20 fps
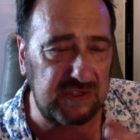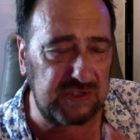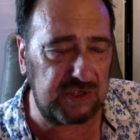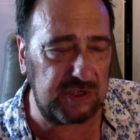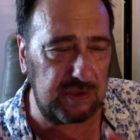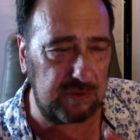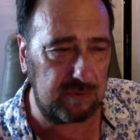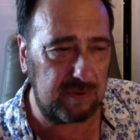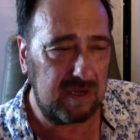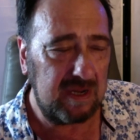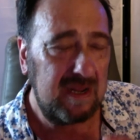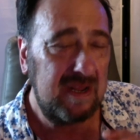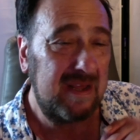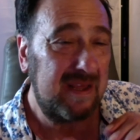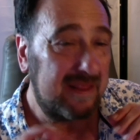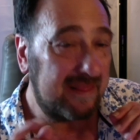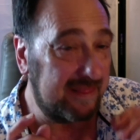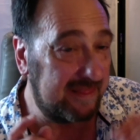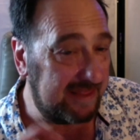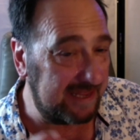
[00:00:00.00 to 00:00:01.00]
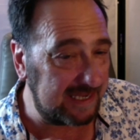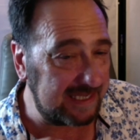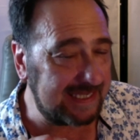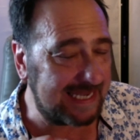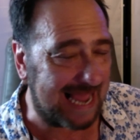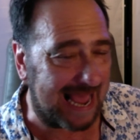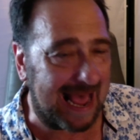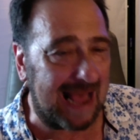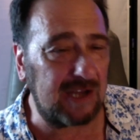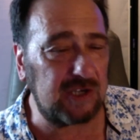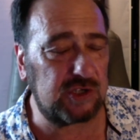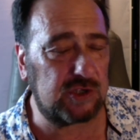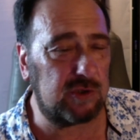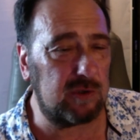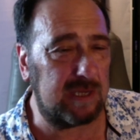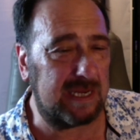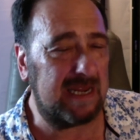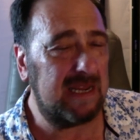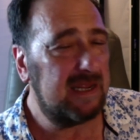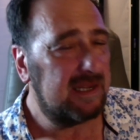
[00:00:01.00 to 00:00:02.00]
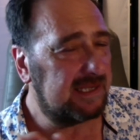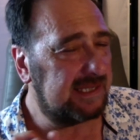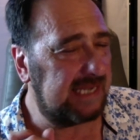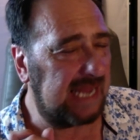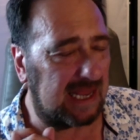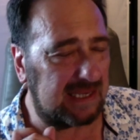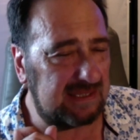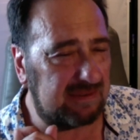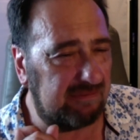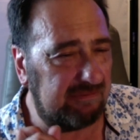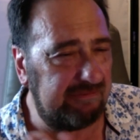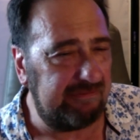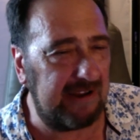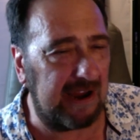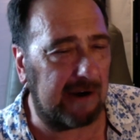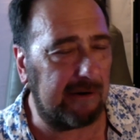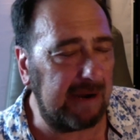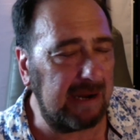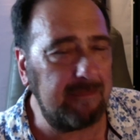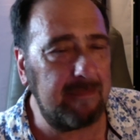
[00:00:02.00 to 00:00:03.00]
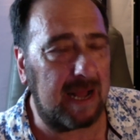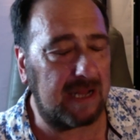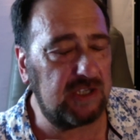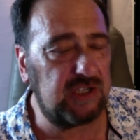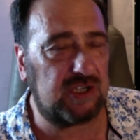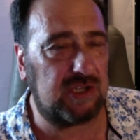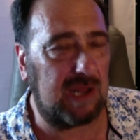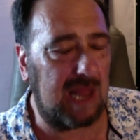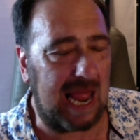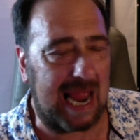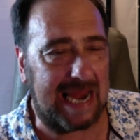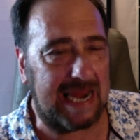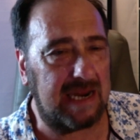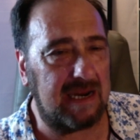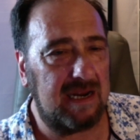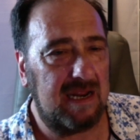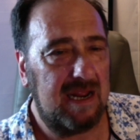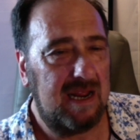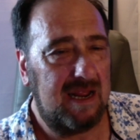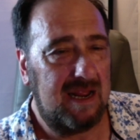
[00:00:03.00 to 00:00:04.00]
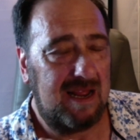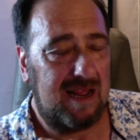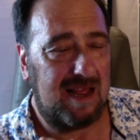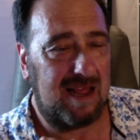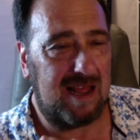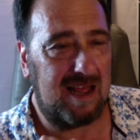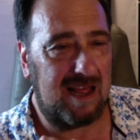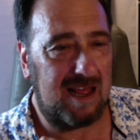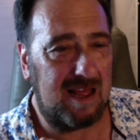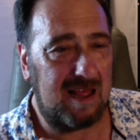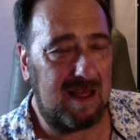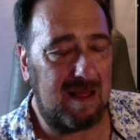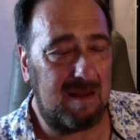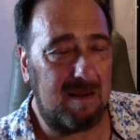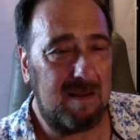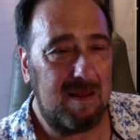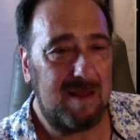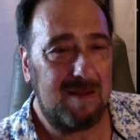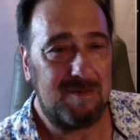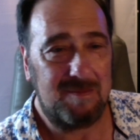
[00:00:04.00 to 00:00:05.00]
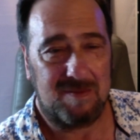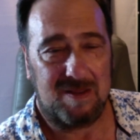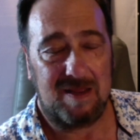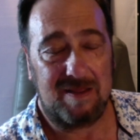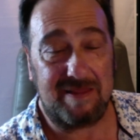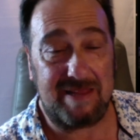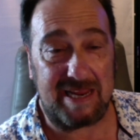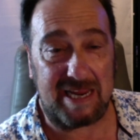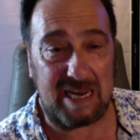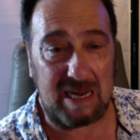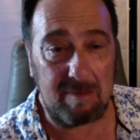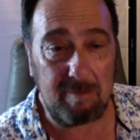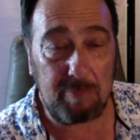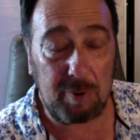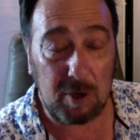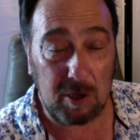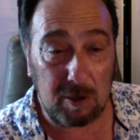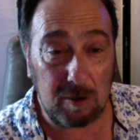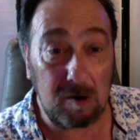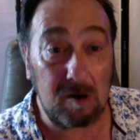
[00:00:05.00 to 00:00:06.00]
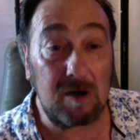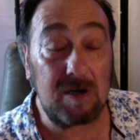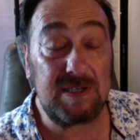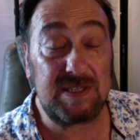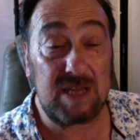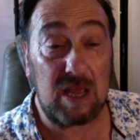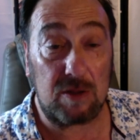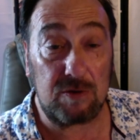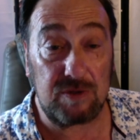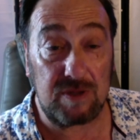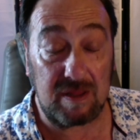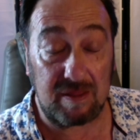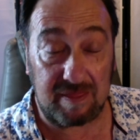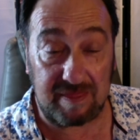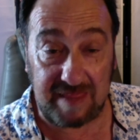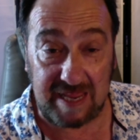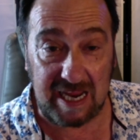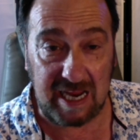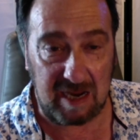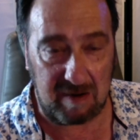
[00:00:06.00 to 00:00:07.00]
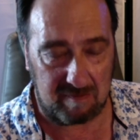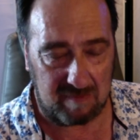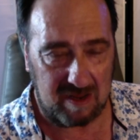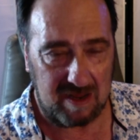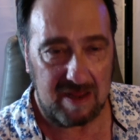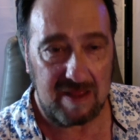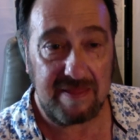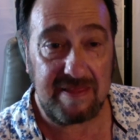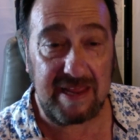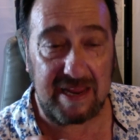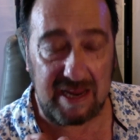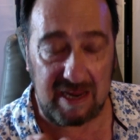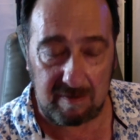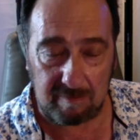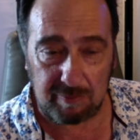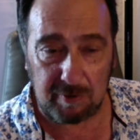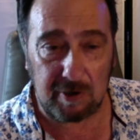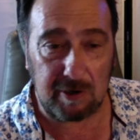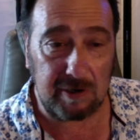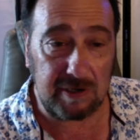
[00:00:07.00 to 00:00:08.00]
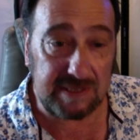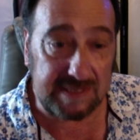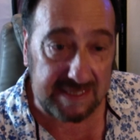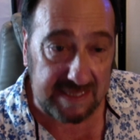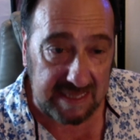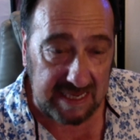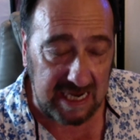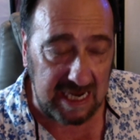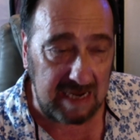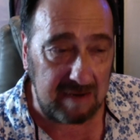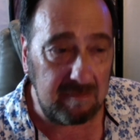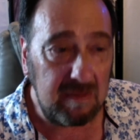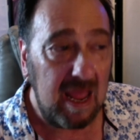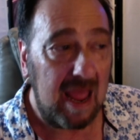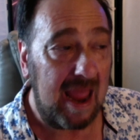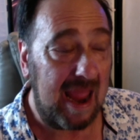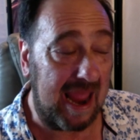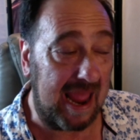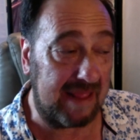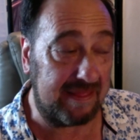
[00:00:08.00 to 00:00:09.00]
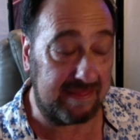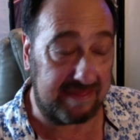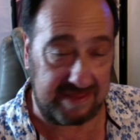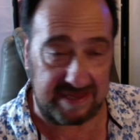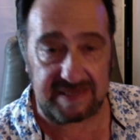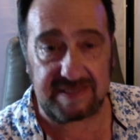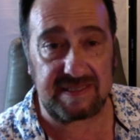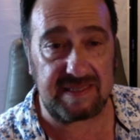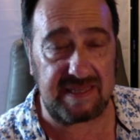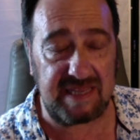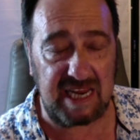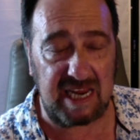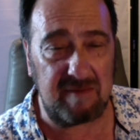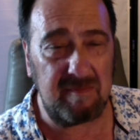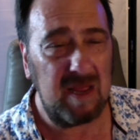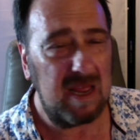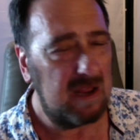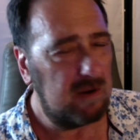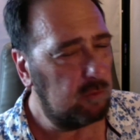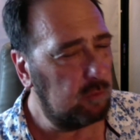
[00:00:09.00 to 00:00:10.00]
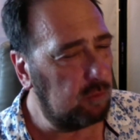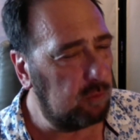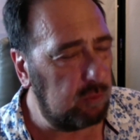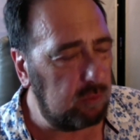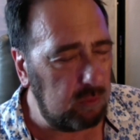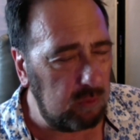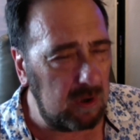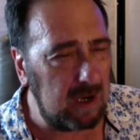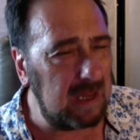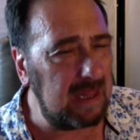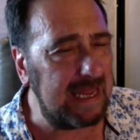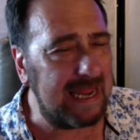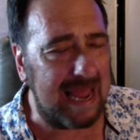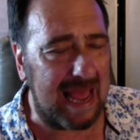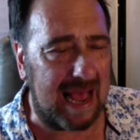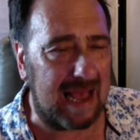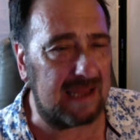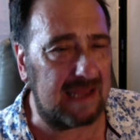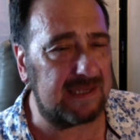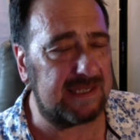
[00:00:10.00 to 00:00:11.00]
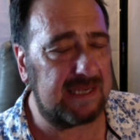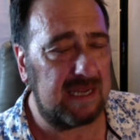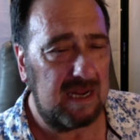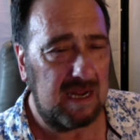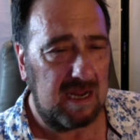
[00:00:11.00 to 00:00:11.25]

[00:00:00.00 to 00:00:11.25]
tune. This actually sounds very much like the Emperor's theme. The Emperor's theme and this theme really has